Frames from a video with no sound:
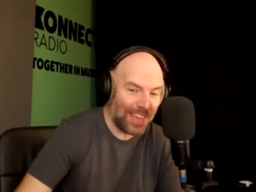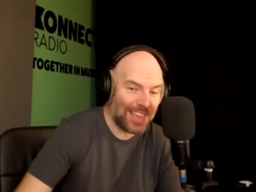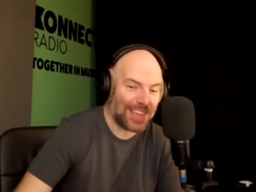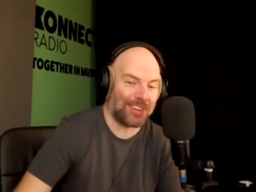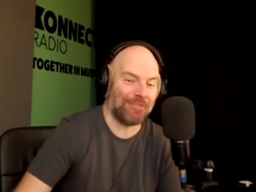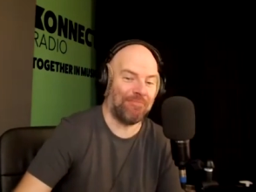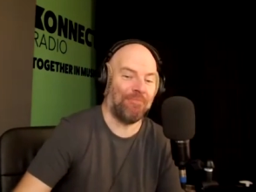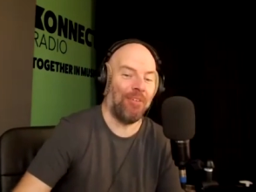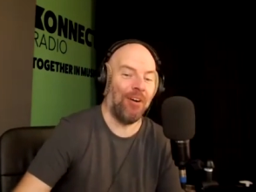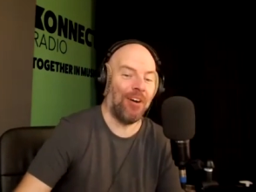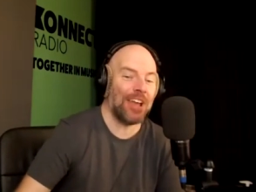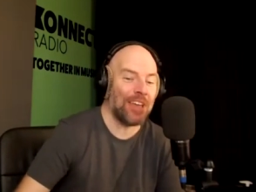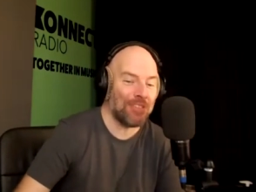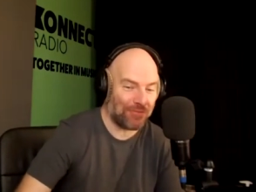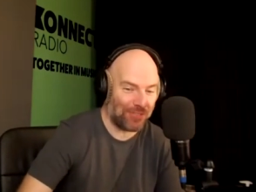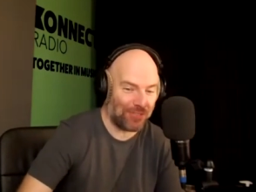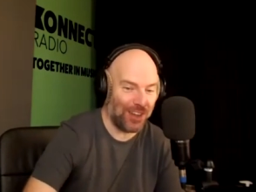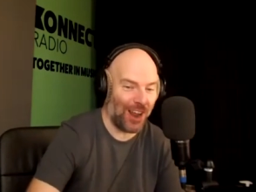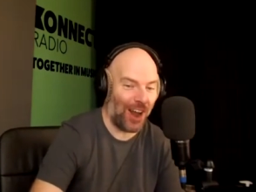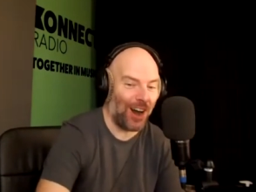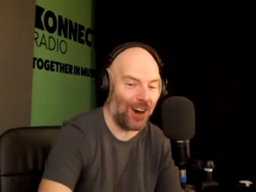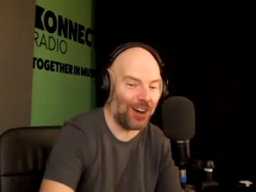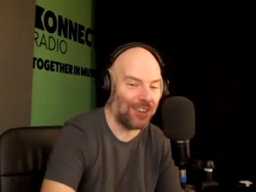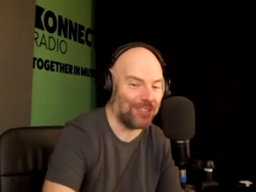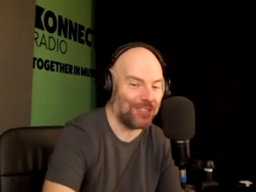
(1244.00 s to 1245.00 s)
week. But if
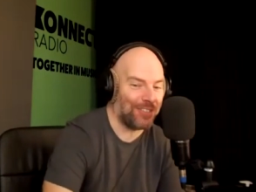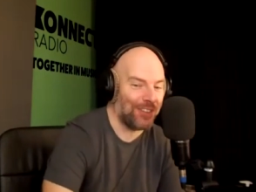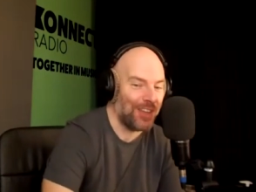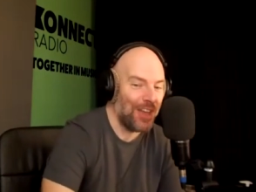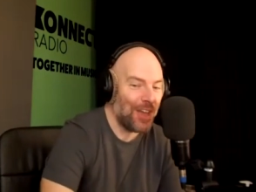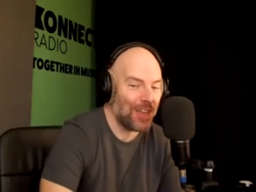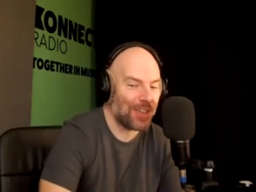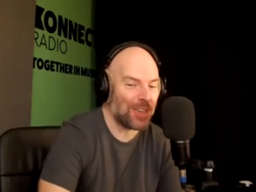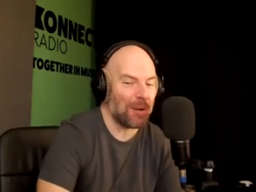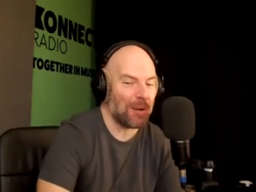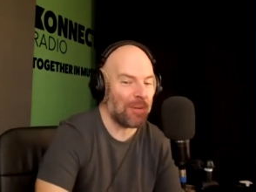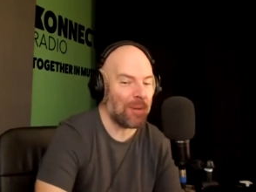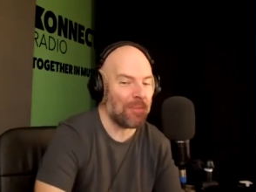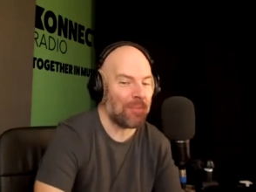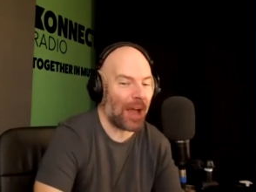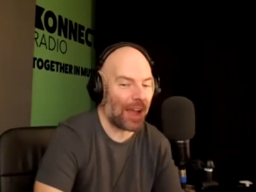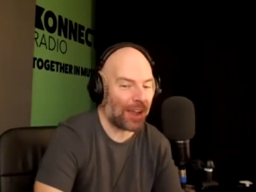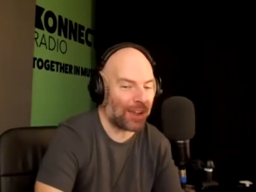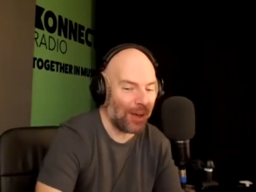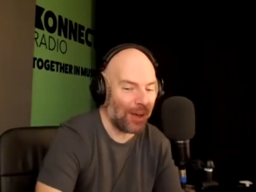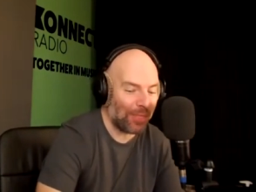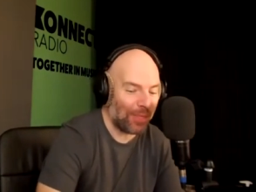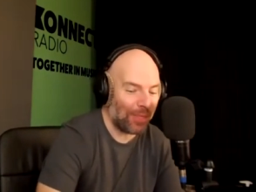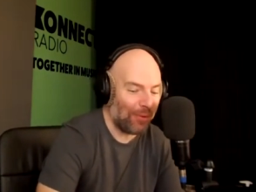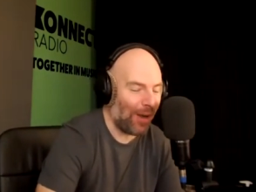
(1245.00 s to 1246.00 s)
not, you'll be
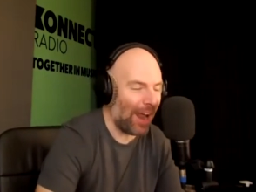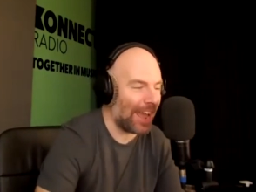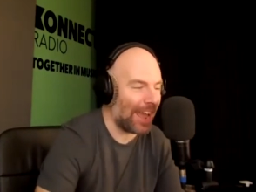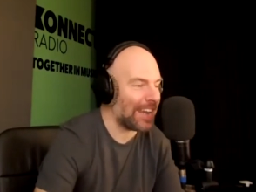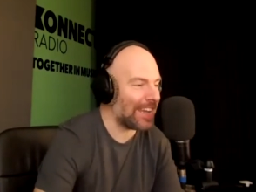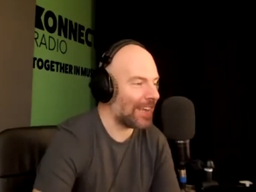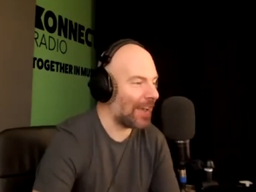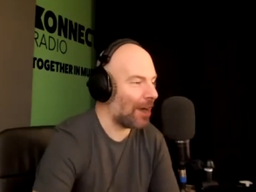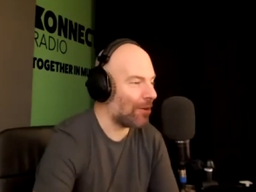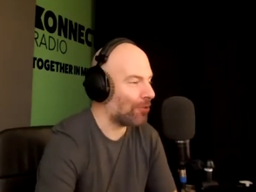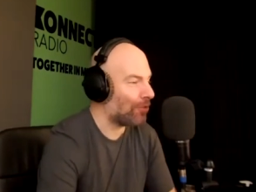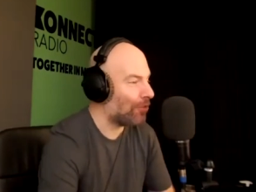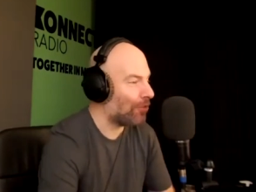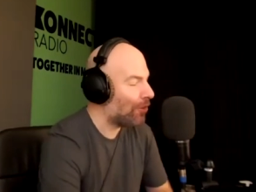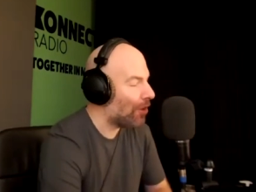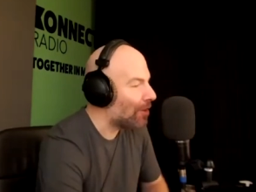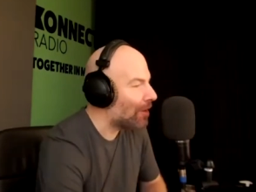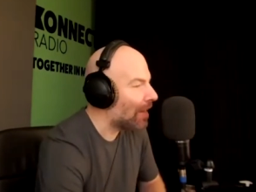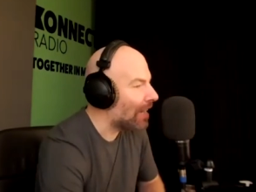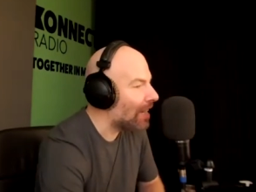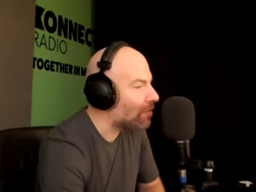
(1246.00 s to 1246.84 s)
back on the radio soon.